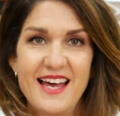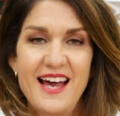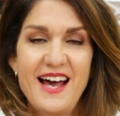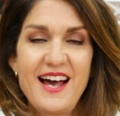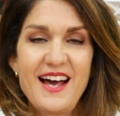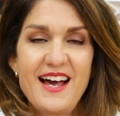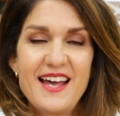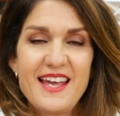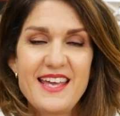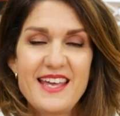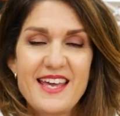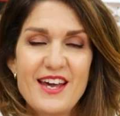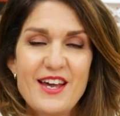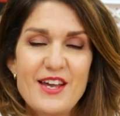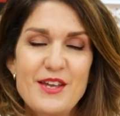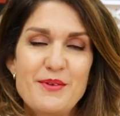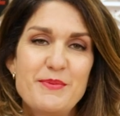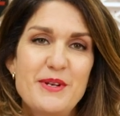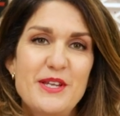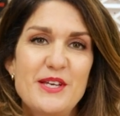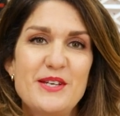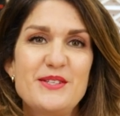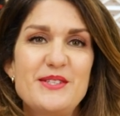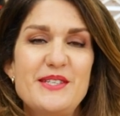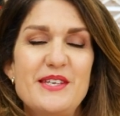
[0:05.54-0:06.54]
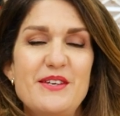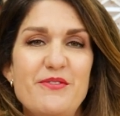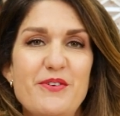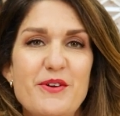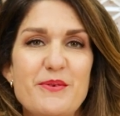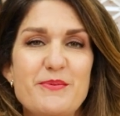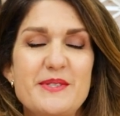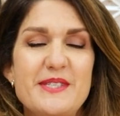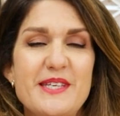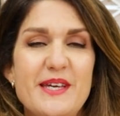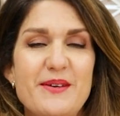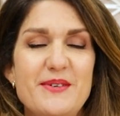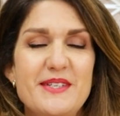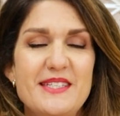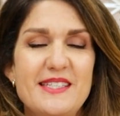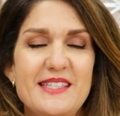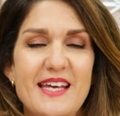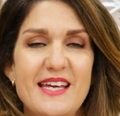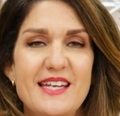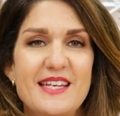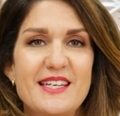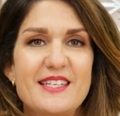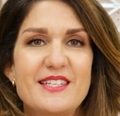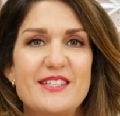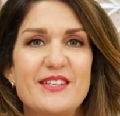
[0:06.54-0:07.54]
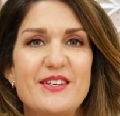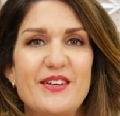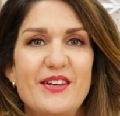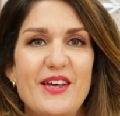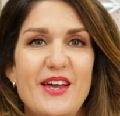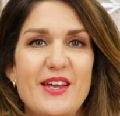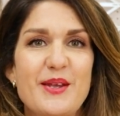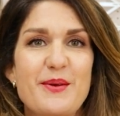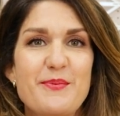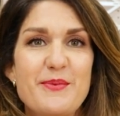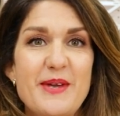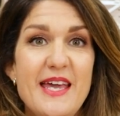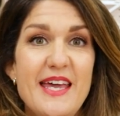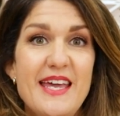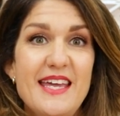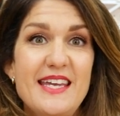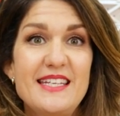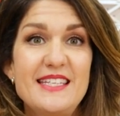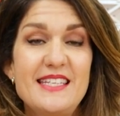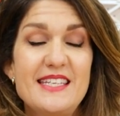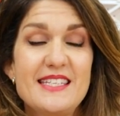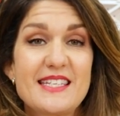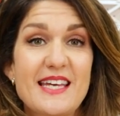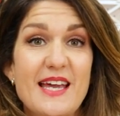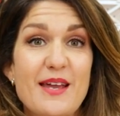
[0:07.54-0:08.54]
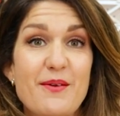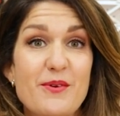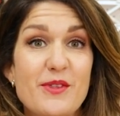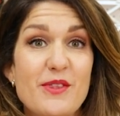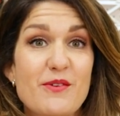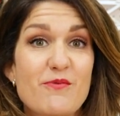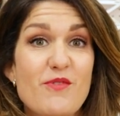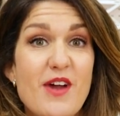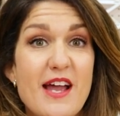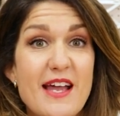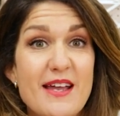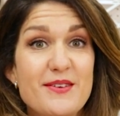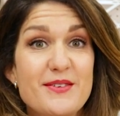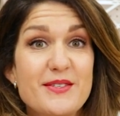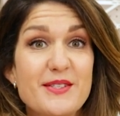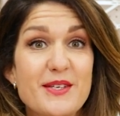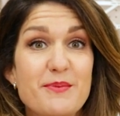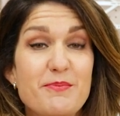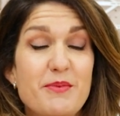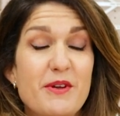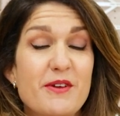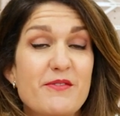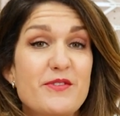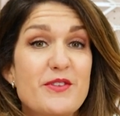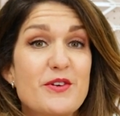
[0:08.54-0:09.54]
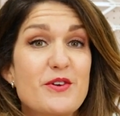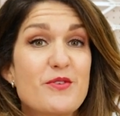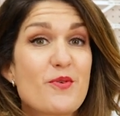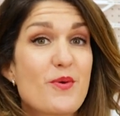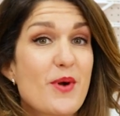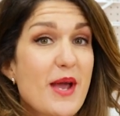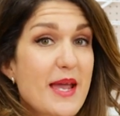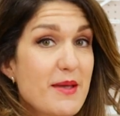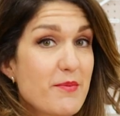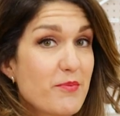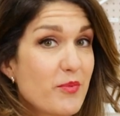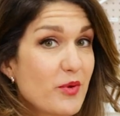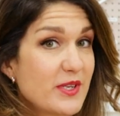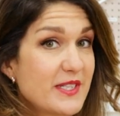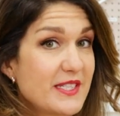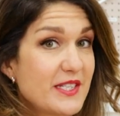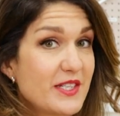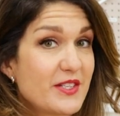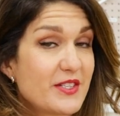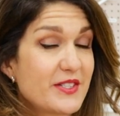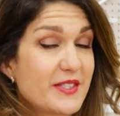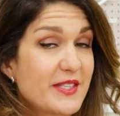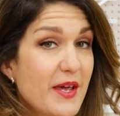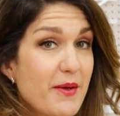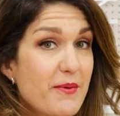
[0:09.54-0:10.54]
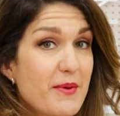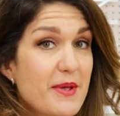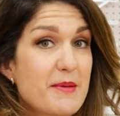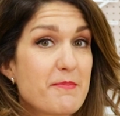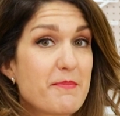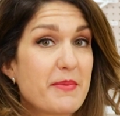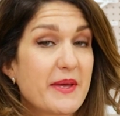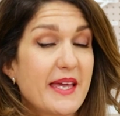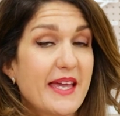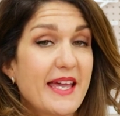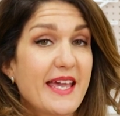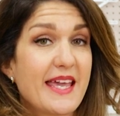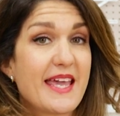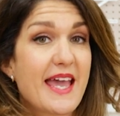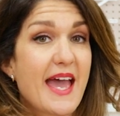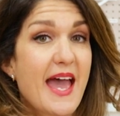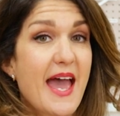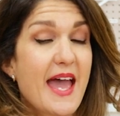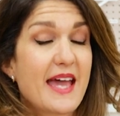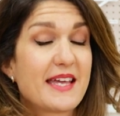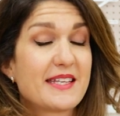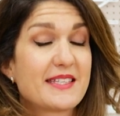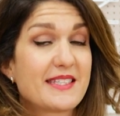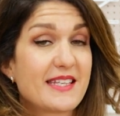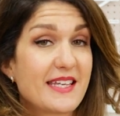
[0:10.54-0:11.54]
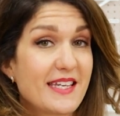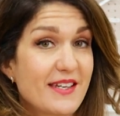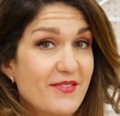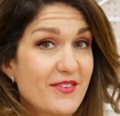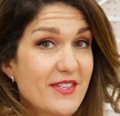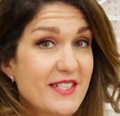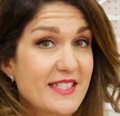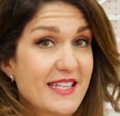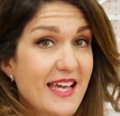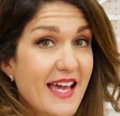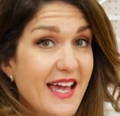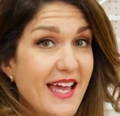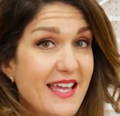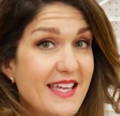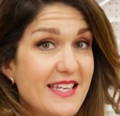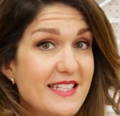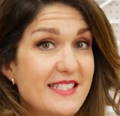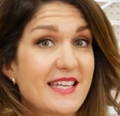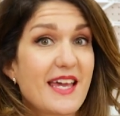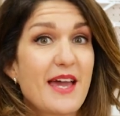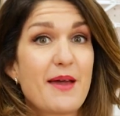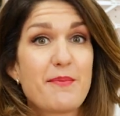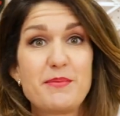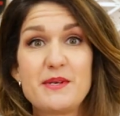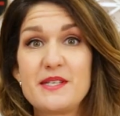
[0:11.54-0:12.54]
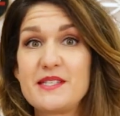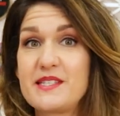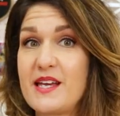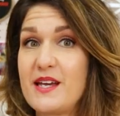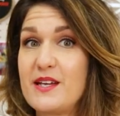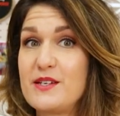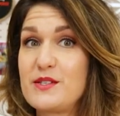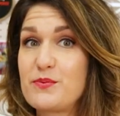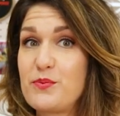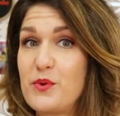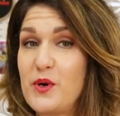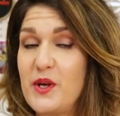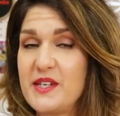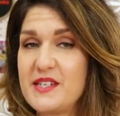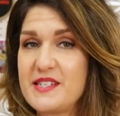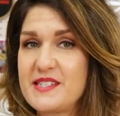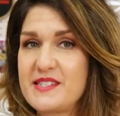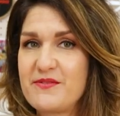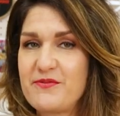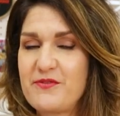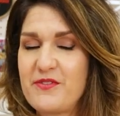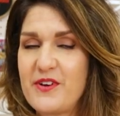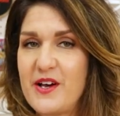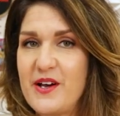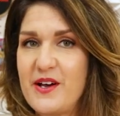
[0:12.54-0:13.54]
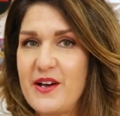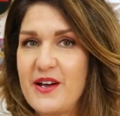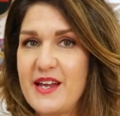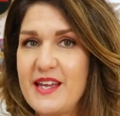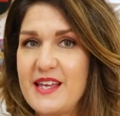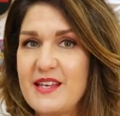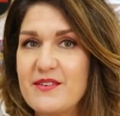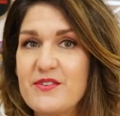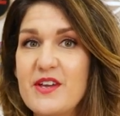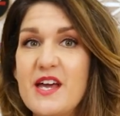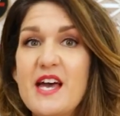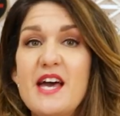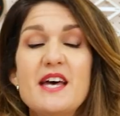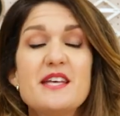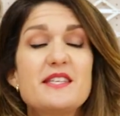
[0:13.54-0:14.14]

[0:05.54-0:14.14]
Hi, I'm Lucy from Sew Essential and I'm here today with a roundup of The Great British Sewing Bee Series 8 Episodes 1 to 5.